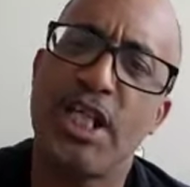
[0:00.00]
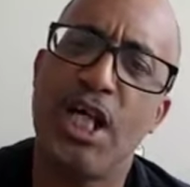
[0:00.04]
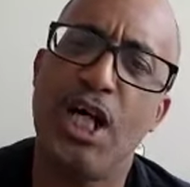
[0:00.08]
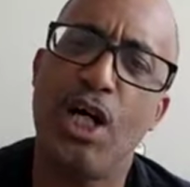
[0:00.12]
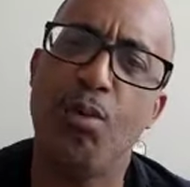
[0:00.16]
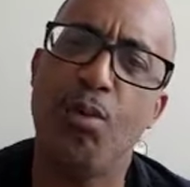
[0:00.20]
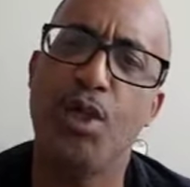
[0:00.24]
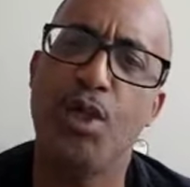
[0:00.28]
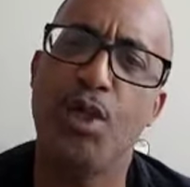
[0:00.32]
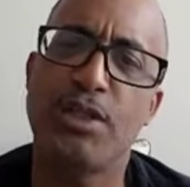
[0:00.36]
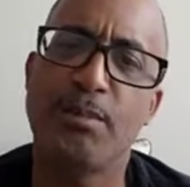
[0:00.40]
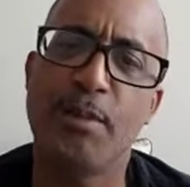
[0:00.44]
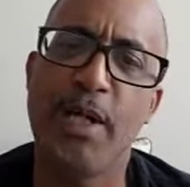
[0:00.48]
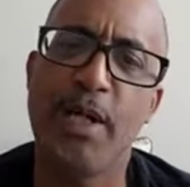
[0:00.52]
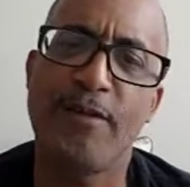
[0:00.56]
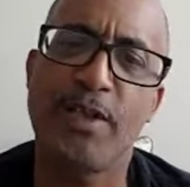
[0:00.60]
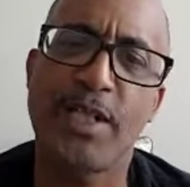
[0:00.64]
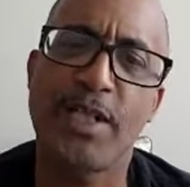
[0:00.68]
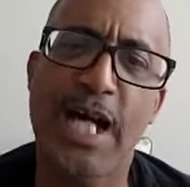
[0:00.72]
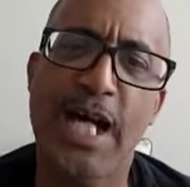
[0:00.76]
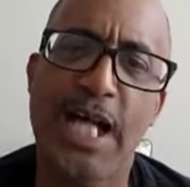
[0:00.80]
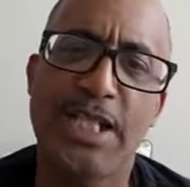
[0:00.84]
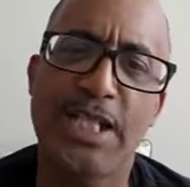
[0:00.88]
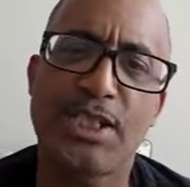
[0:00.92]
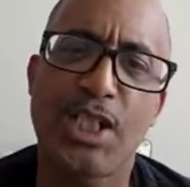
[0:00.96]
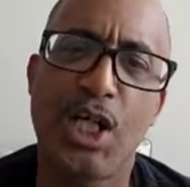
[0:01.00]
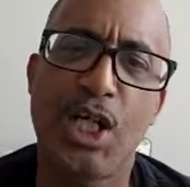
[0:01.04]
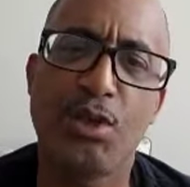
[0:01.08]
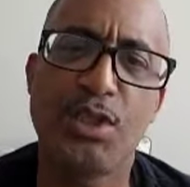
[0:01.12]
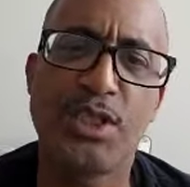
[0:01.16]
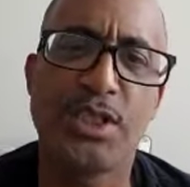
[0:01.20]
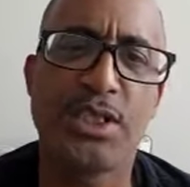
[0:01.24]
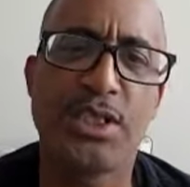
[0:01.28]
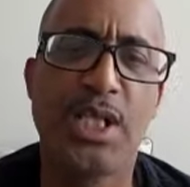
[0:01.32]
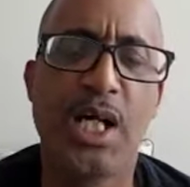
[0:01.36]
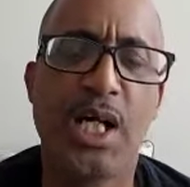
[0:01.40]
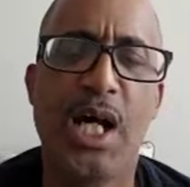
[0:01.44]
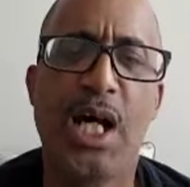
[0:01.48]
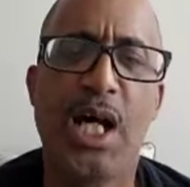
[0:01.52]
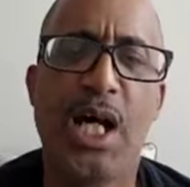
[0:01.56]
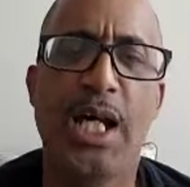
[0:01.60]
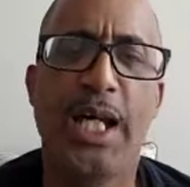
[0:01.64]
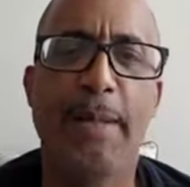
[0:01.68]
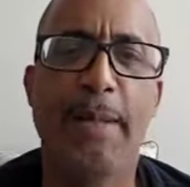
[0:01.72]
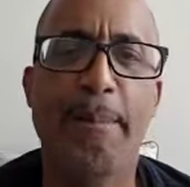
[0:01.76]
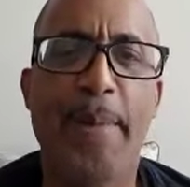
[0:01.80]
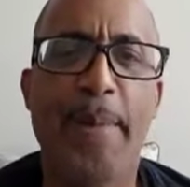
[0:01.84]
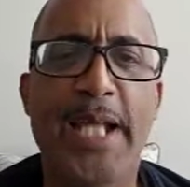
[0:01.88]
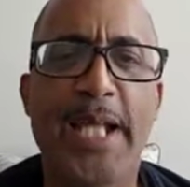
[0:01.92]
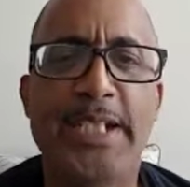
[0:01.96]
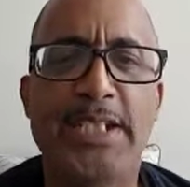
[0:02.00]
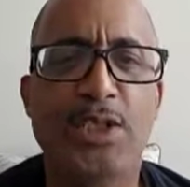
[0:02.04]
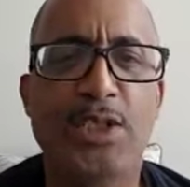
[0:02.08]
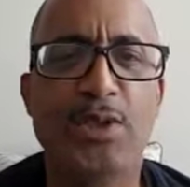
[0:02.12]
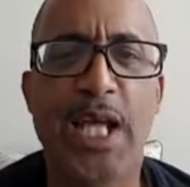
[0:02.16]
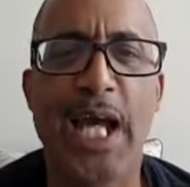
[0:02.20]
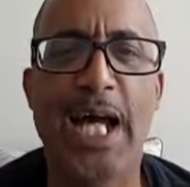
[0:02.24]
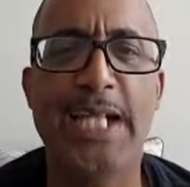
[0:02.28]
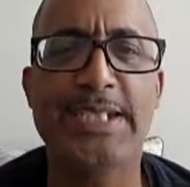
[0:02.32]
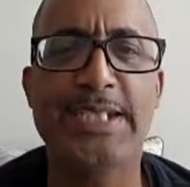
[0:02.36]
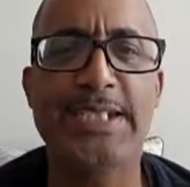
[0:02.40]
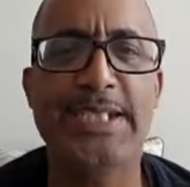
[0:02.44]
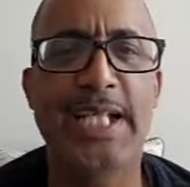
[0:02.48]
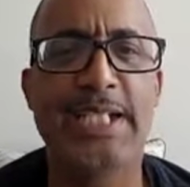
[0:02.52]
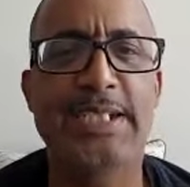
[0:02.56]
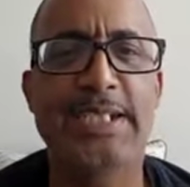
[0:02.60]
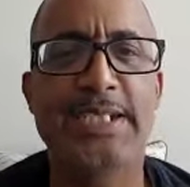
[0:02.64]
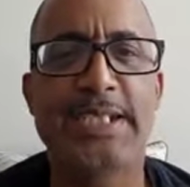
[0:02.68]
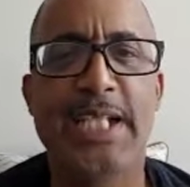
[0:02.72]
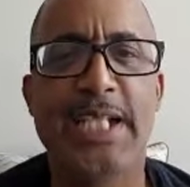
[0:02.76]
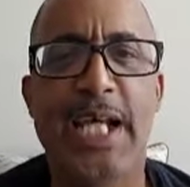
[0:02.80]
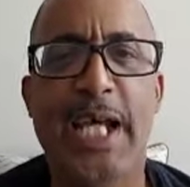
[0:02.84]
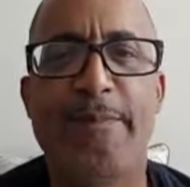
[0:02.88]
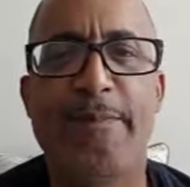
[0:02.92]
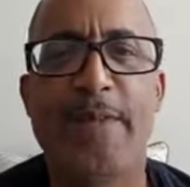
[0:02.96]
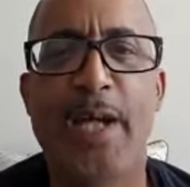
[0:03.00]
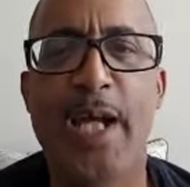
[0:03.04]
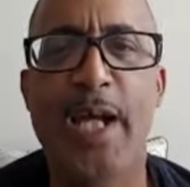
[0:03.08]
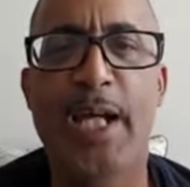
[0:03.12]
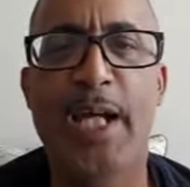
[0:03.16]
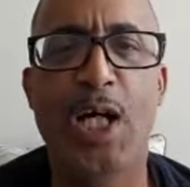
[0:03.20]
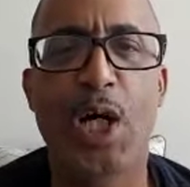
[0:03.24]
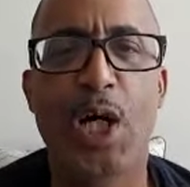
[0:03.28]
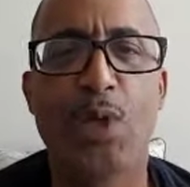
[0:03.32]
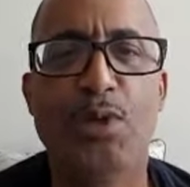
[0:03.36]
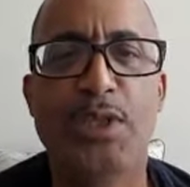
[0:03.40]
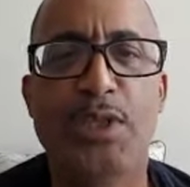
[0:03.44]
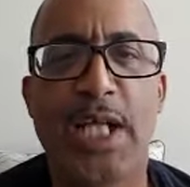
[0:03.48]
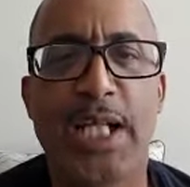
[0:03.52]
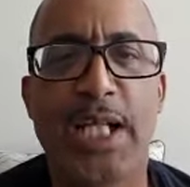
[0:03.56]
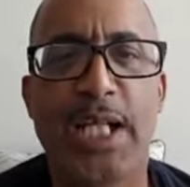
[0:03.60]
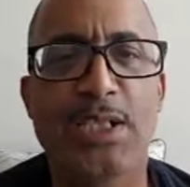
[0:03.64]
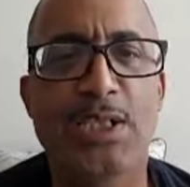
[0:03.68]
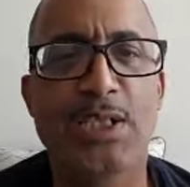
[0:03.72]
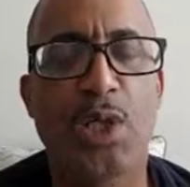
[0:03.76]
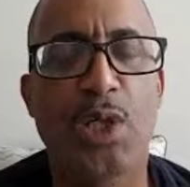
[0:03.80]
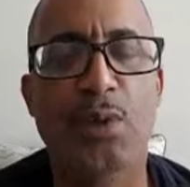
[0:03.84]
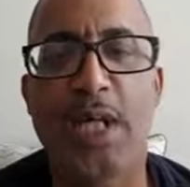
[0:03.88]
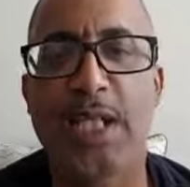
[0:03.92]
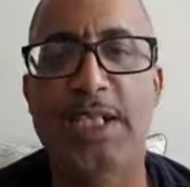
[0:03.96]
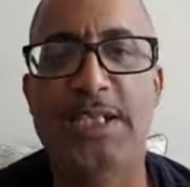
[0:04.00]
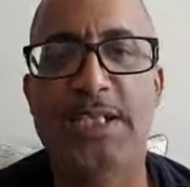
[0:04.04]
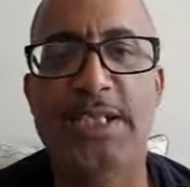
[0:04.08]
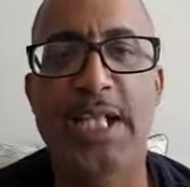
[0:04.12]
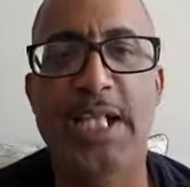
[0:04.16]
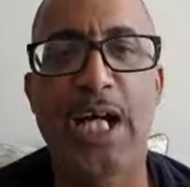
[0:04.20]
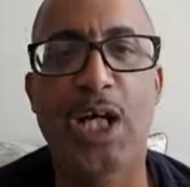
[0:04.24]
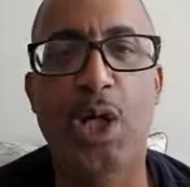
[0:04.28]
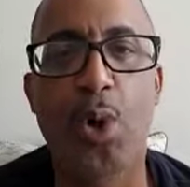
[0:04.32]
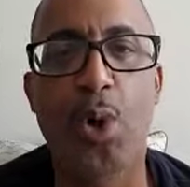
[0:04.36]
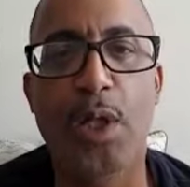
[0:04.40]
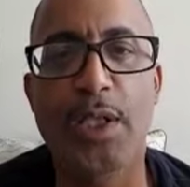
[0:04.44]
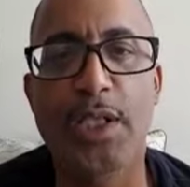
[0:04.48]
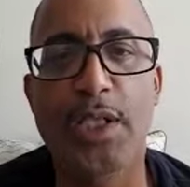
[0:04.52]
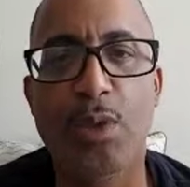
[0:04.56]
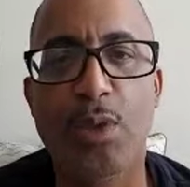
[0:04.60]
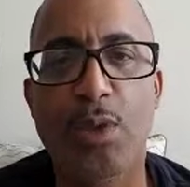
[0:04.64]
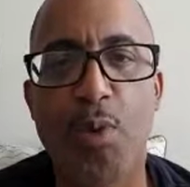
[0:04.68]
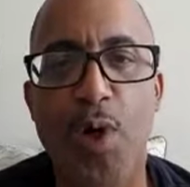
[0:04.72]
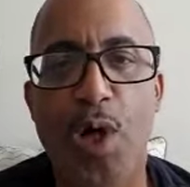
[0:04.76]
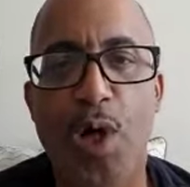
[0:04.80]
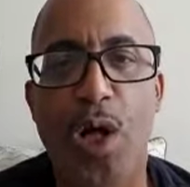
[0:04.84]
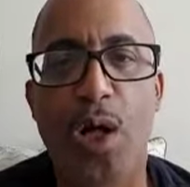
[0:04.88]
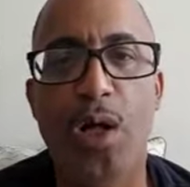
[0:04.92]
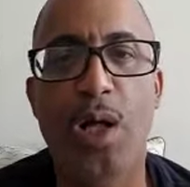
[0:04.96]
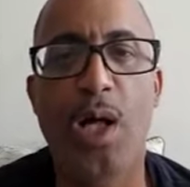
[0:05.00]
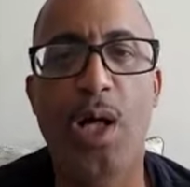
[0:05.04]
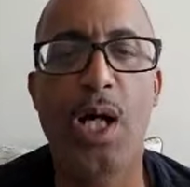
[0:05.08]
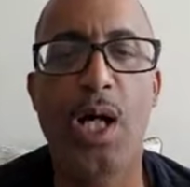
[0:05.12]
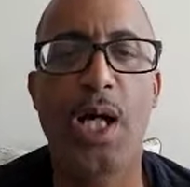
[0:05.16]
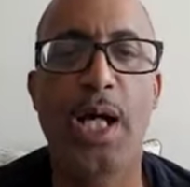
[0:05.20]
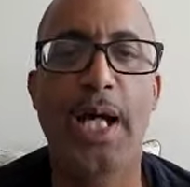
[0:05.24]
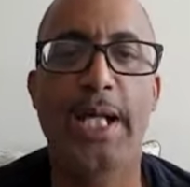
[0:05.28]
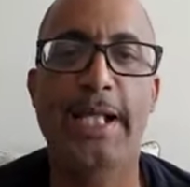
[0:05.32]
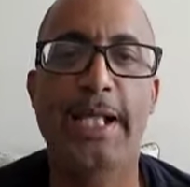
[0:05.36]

and Sean Woods, some other college coaches, and basically you guys say the same thing, Coach. That you know that it's not going anywhere.